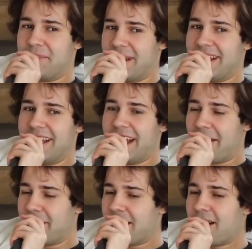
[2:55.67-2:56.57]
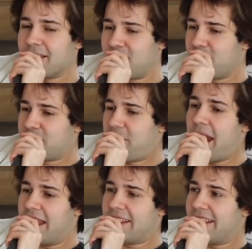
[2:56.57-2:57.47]
But I'm like, oh, she was
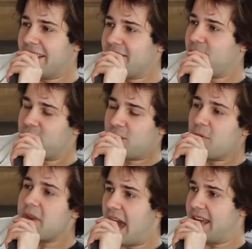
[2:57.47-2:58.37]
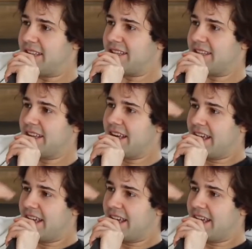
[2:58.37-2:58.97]
great. Like she was so nice.